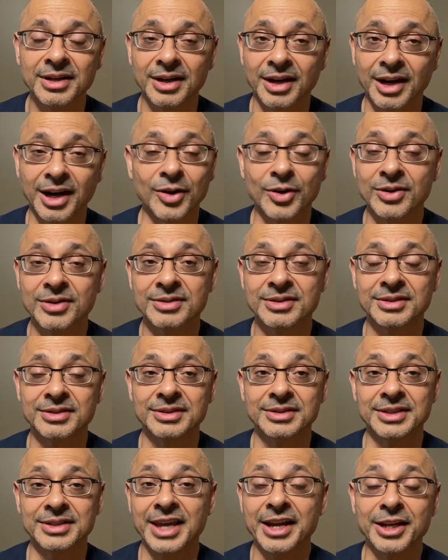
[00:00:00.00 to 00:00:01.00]
are
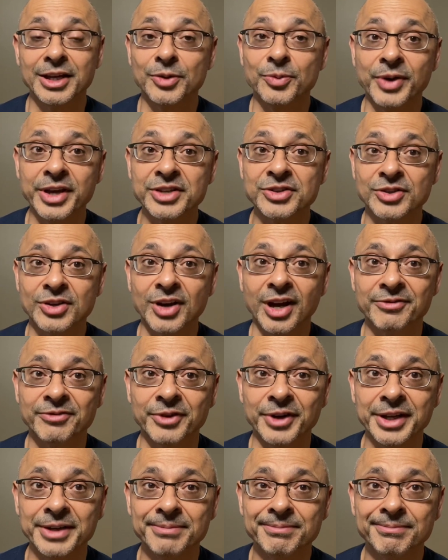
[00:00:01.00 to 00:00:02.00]
getting away
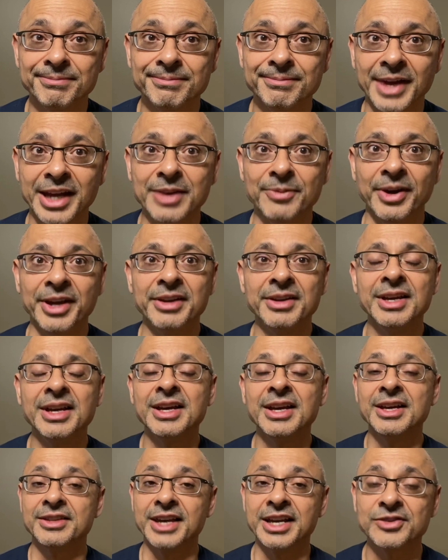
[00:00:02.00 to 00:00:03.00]
scot-free. Anyway,
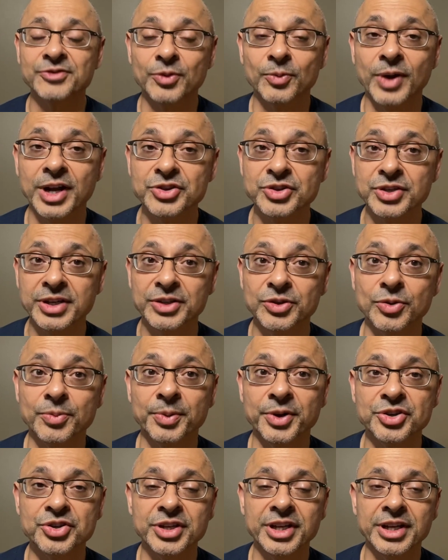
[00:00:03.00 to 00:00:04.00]
thanks for watching. I do
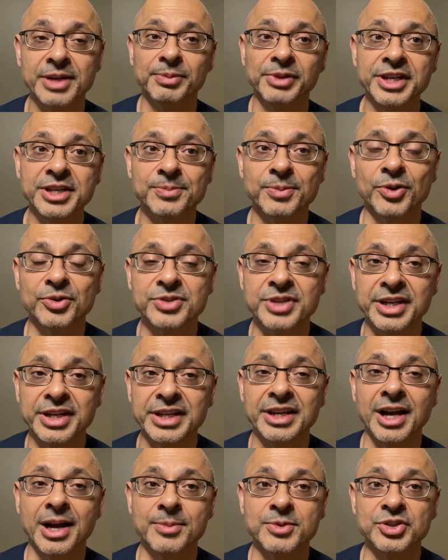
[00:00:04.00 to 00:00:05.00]
appreciate it. Please post any
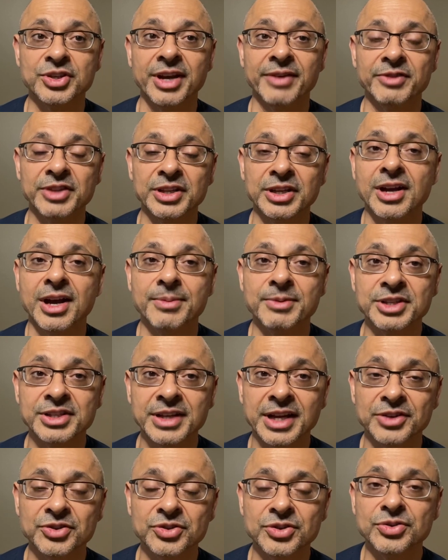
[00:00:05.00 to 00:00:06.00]
comments you have in the comment
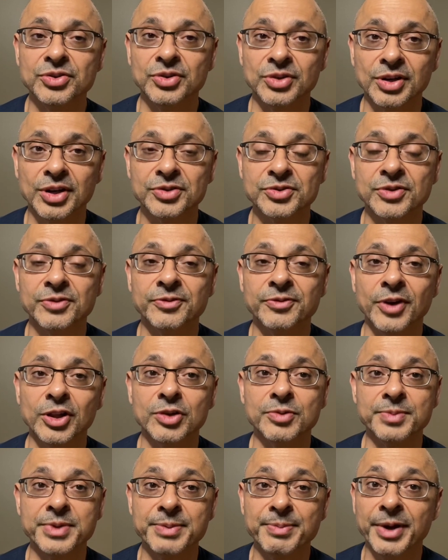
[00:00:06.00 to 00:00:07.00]
section. You can also
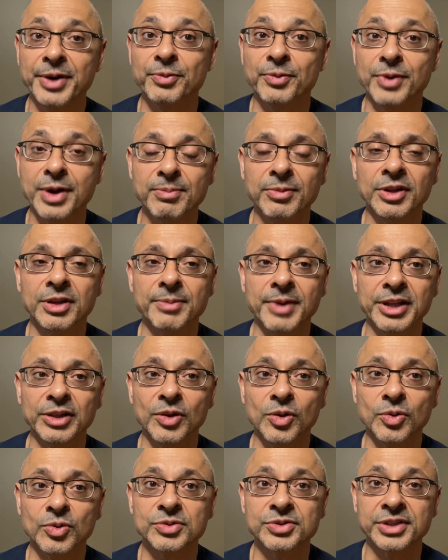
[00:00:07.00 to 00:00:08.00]
follow me in my Rumble and my
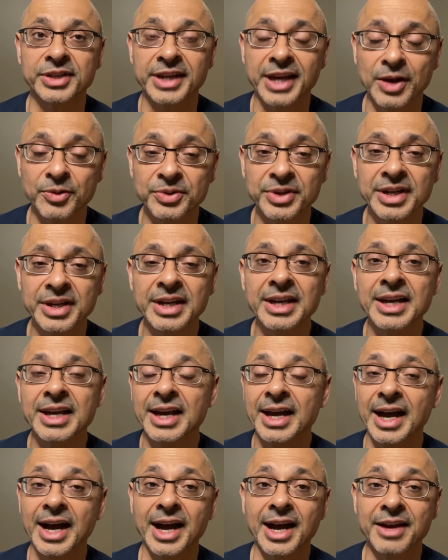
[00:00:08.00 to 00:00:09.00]
Locals account.
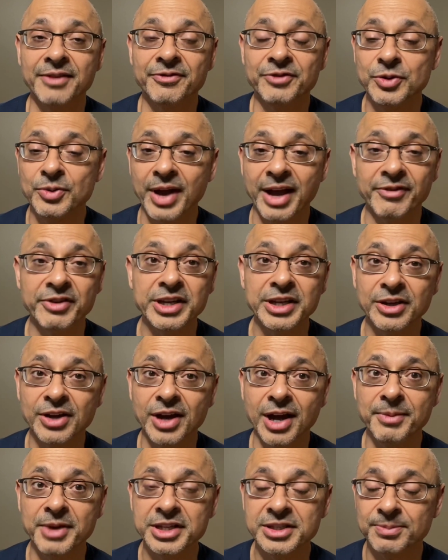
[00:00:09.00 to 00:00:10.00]
Uh, if you have any
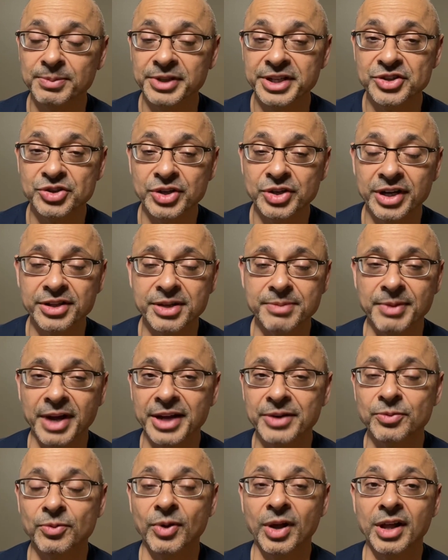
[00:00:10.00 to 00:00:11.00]
comments, please share them.
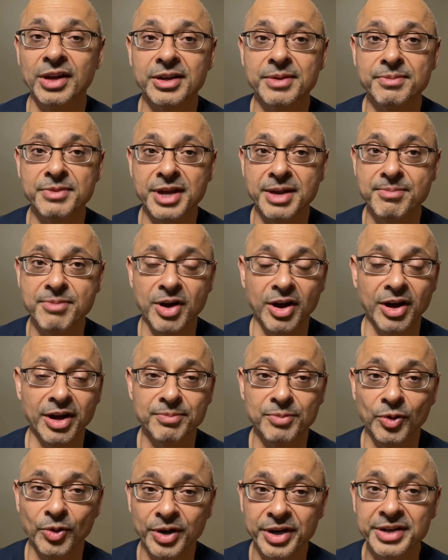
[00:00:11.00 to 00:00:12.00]
I'd welcome them
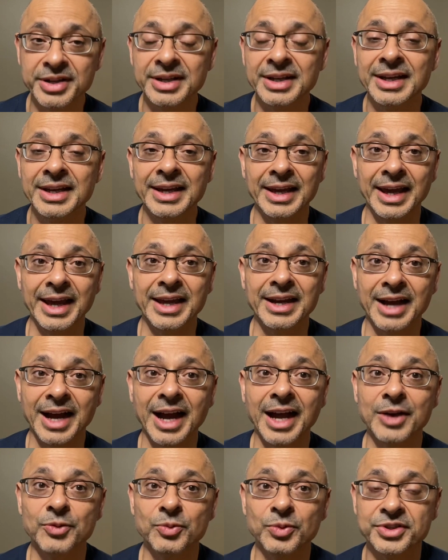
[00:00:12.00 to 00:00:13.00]
on board, and
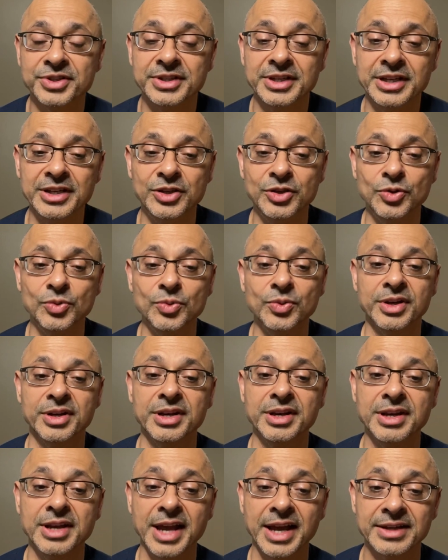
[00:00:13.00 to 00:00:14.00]
I will see you
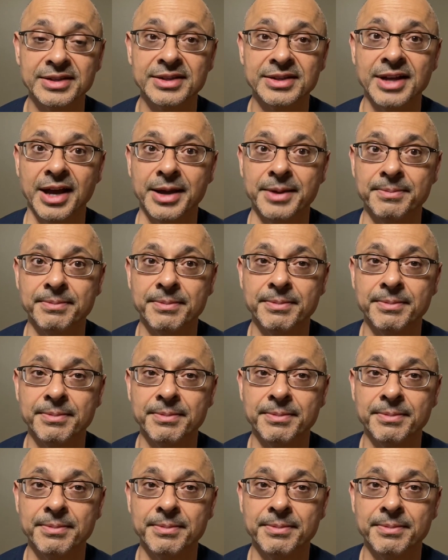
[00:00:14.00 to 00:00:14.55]
next time.